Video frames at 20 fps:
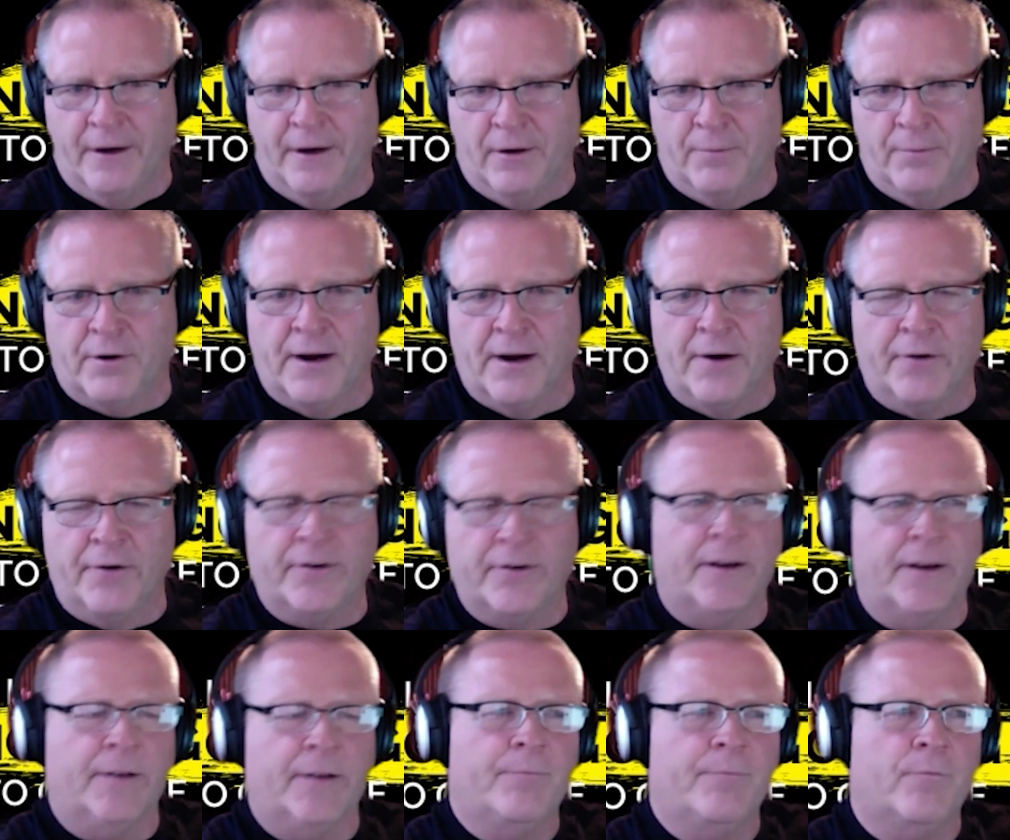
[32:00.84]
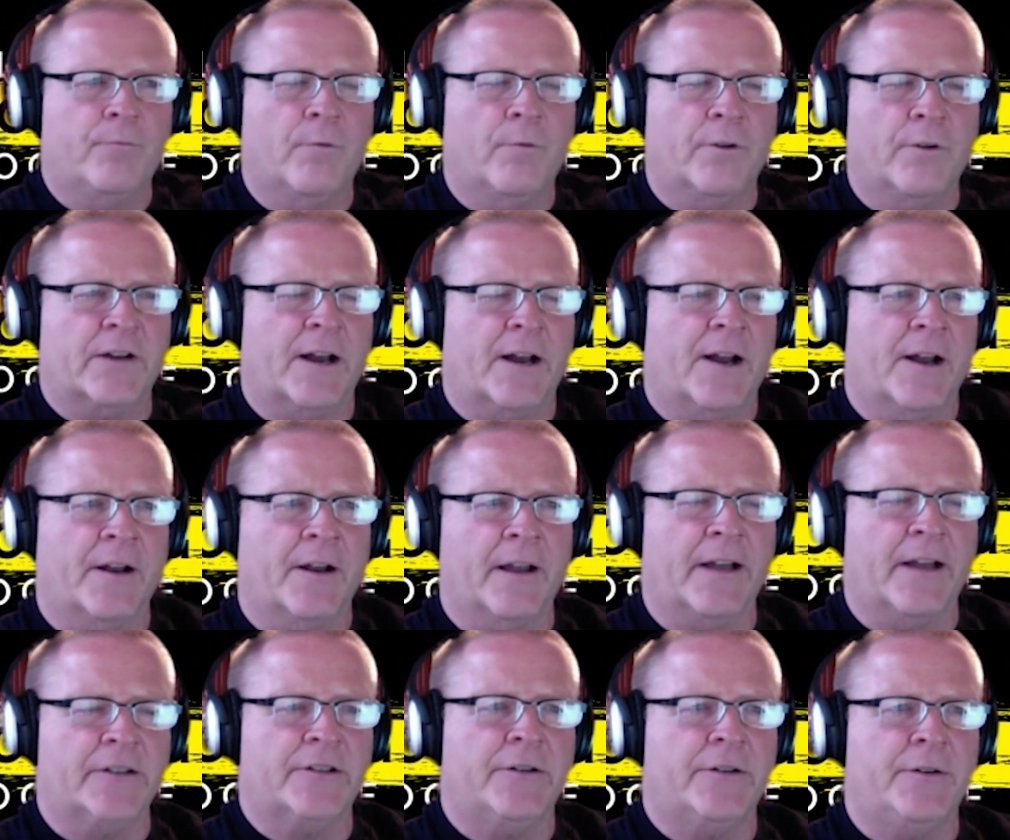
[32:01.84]
prior to what's gone on the
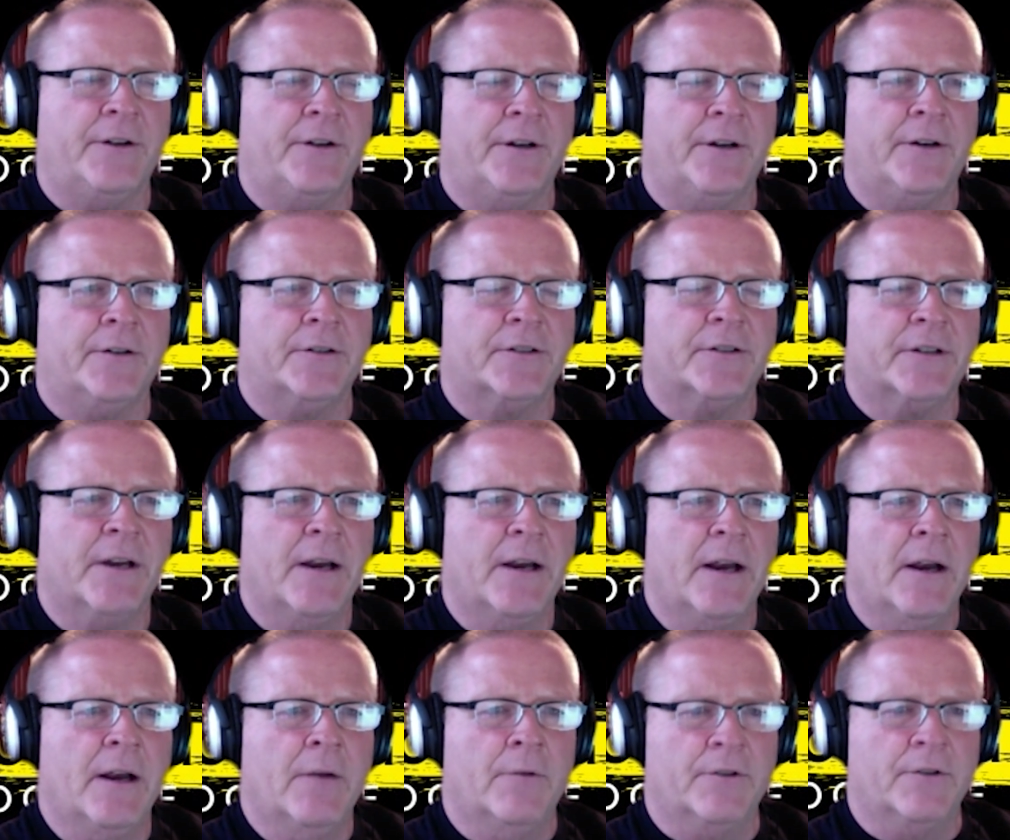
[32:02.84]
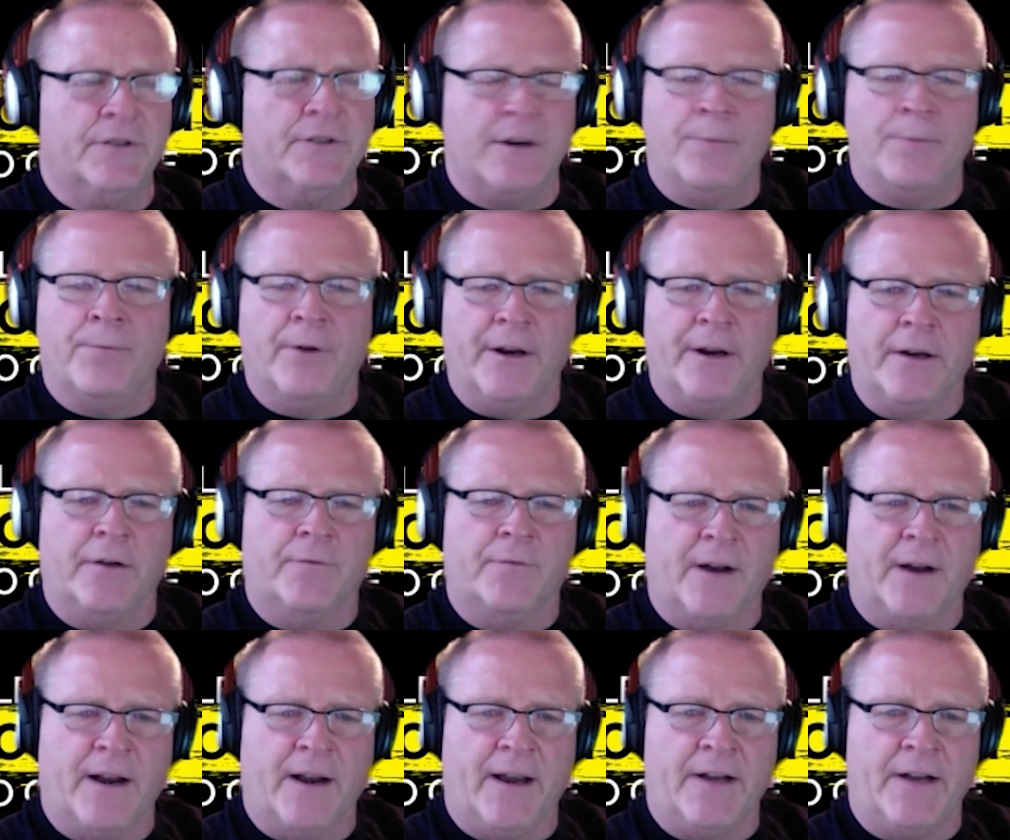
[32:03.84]
last 2 years, was sitting pretty good
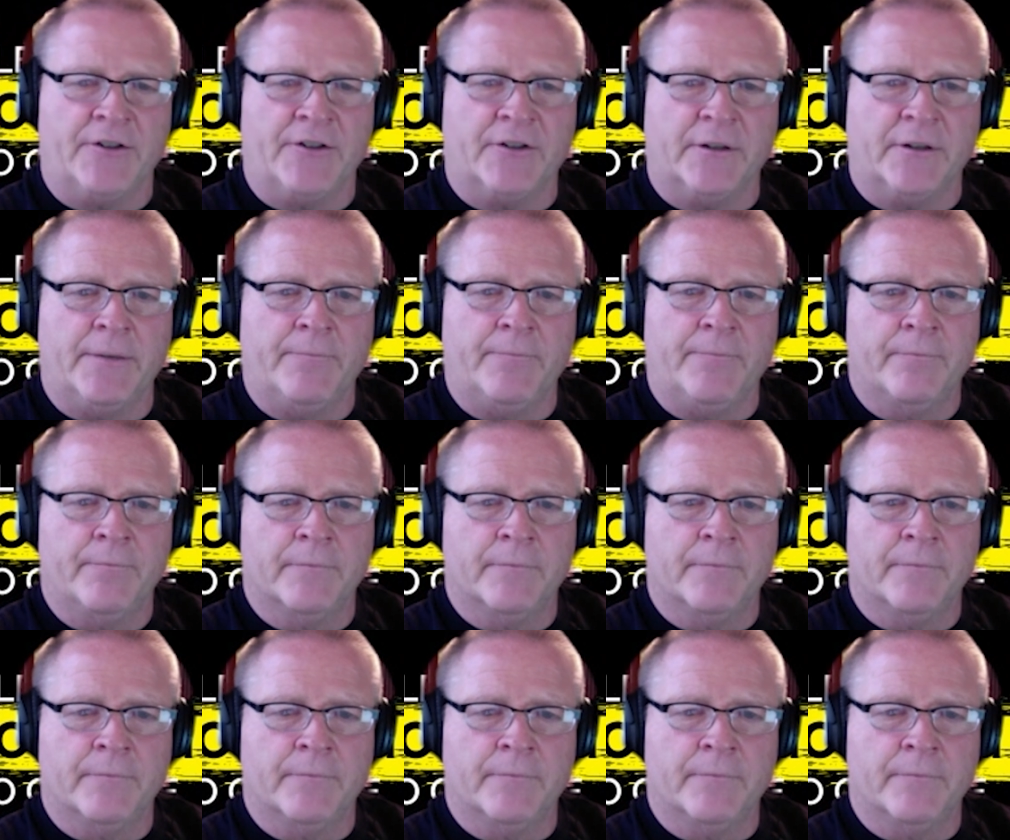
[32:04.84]
financially.